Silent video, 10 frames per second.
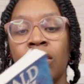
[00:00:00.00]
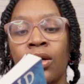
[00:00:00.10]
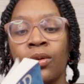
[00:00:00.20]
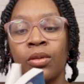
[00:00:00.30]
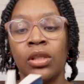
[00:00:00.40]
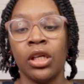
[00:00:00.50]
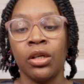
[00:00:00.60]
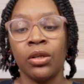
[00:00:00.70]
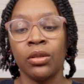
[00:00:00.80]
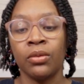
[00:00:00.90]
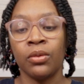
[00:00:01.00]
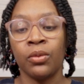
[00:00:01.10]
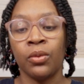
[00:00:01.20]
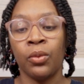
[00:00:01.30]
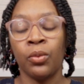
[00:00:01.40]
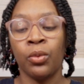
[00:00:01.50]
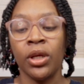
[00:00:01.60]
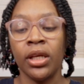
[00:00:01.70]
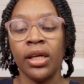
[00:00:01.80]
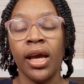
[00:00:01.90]
so their
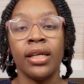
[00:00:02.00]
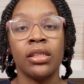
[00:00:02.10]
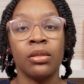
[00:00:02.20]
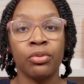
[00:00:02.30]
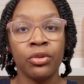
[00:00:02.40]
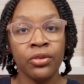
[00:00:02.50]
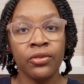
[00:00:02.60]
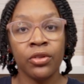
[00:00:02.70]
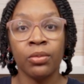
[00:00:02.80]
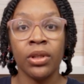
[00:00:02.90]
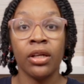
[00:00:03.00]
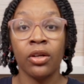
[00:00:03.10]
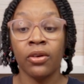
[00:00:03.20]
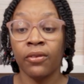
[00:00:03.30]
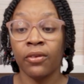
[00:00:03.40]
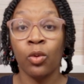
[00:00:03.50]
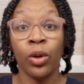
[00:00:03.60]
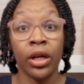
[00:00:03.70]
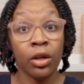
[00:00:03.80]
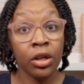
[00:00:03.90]
reading has improved. They're reading
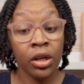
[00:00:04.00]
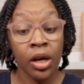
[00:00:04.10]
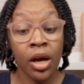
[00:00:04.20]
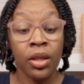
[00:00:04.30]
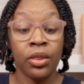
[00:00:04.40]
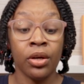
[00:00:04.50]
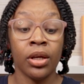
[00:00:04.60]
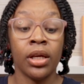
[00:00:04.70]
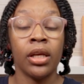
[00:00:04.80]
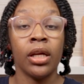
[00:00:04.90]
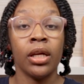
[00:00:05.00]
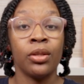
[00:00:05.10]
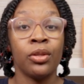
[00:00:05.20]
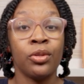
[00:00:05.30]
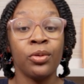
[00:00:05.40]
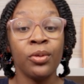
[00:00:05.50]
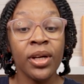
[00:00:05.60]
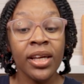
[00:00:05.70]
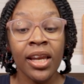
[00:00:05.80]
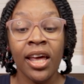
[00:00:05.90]
quicker. They're getting through
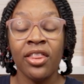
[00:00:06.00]
it.